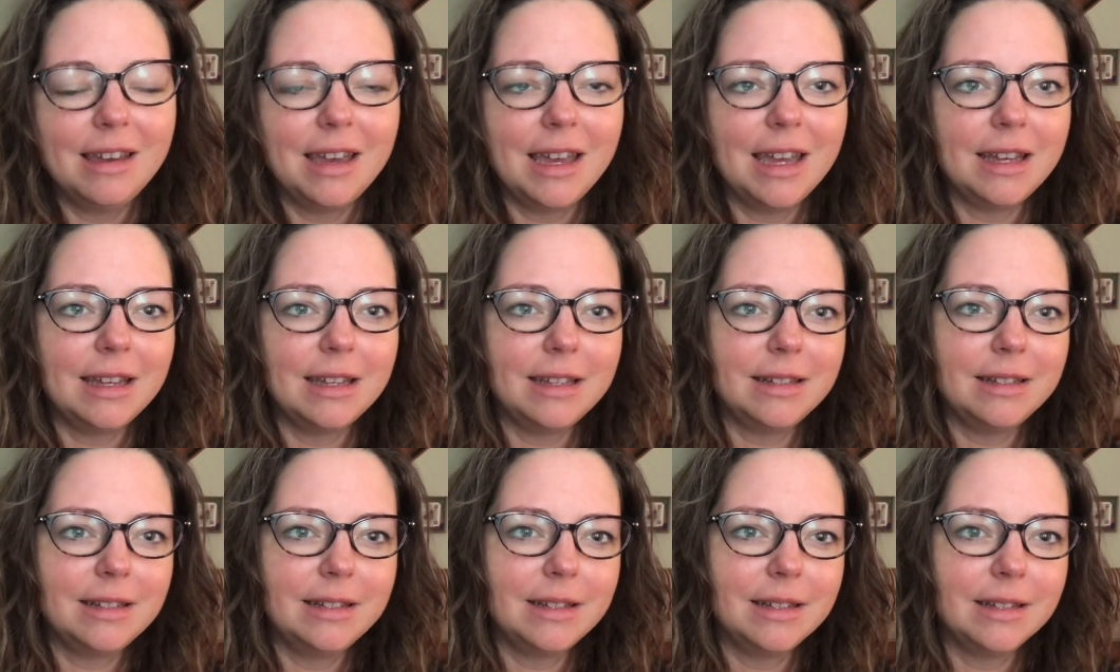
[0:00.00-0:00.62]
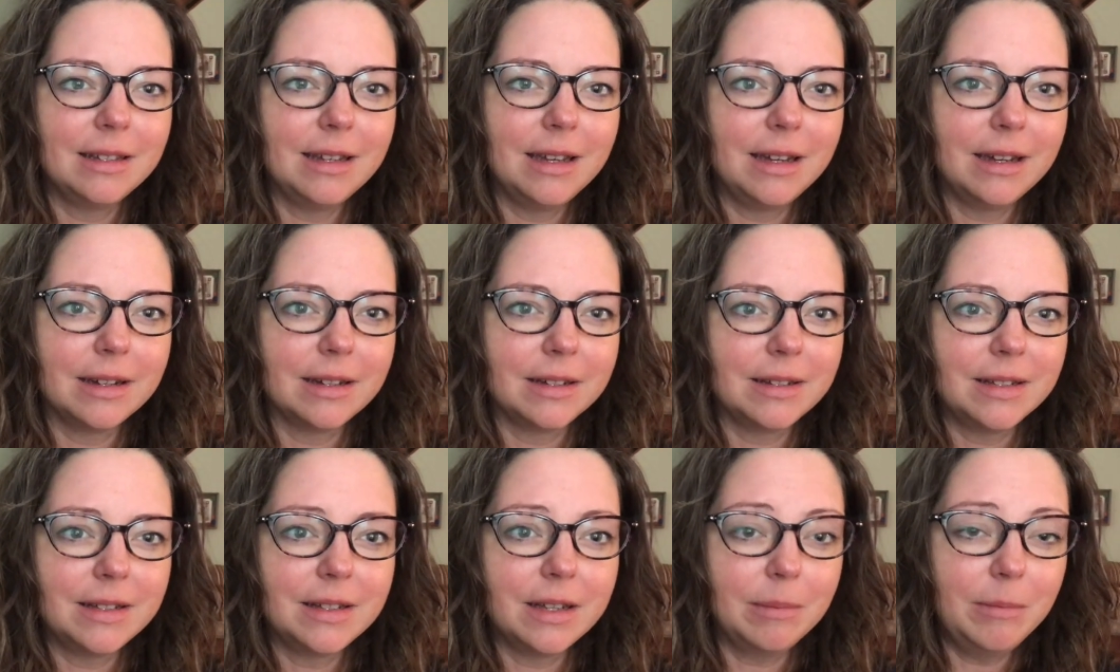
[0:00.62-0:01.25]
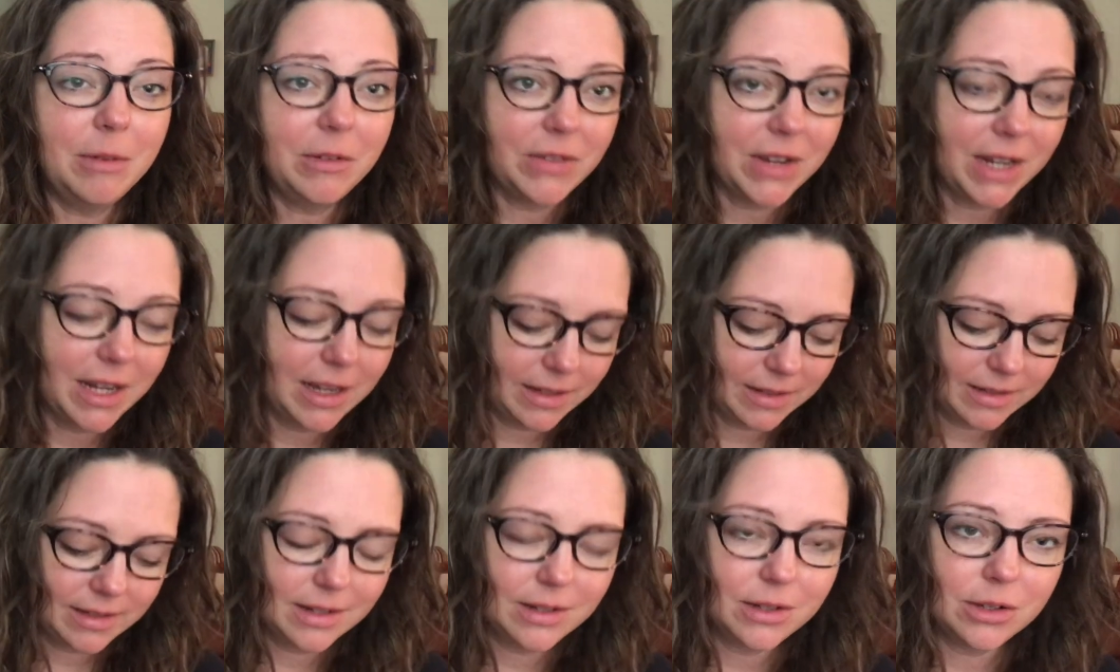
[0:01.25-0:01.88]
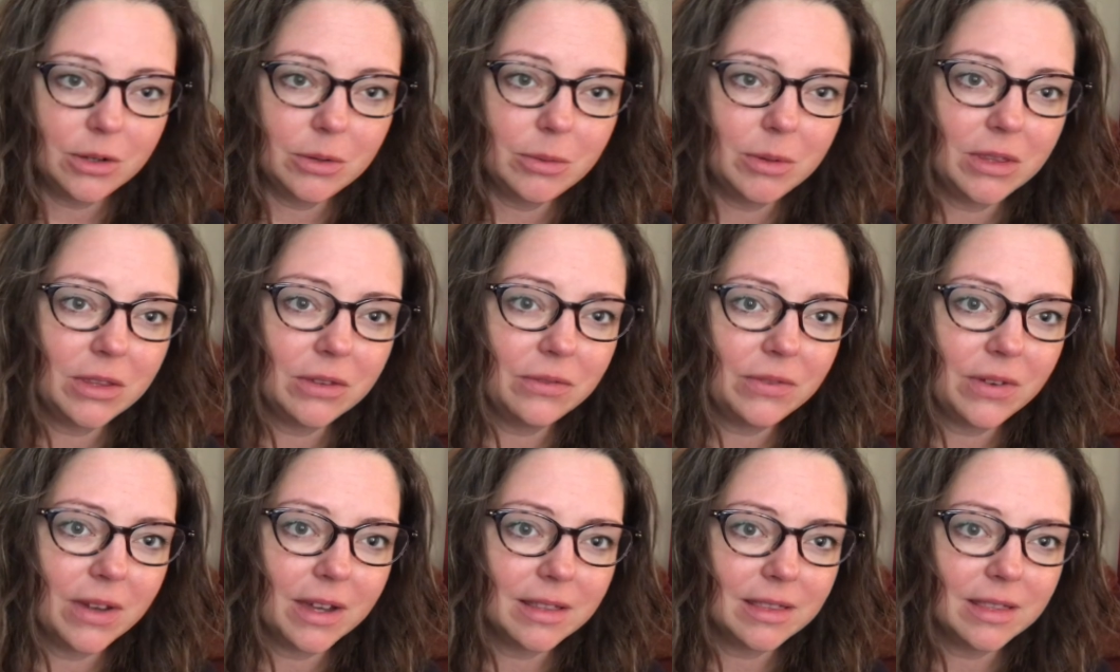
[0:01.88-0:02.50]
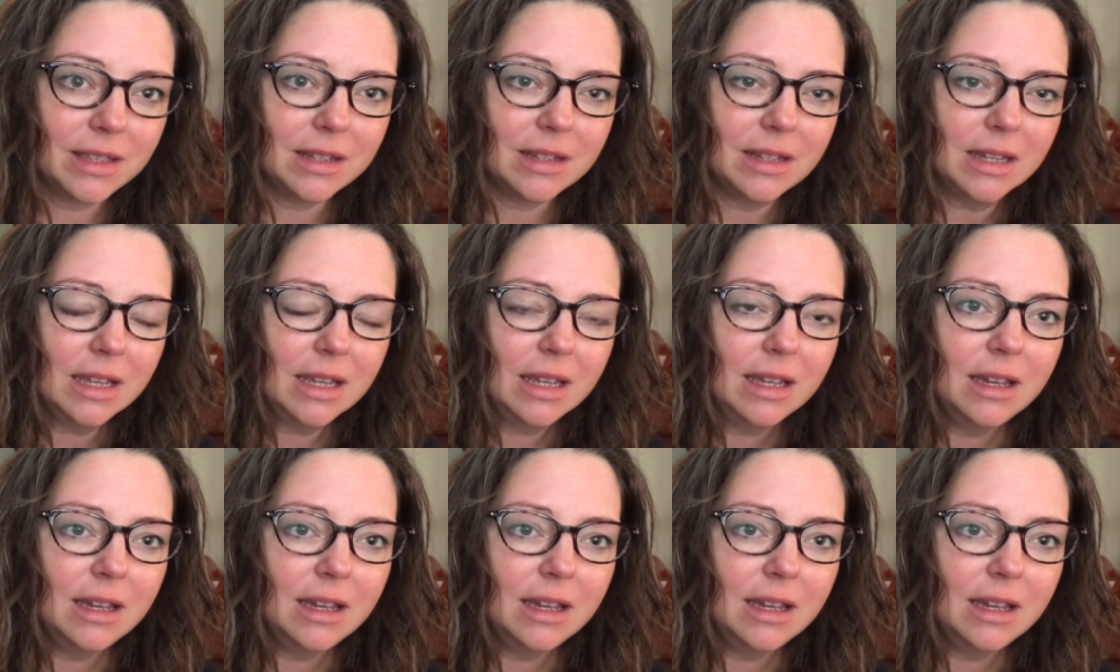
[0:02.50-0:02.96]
And some of it has to do with the fact that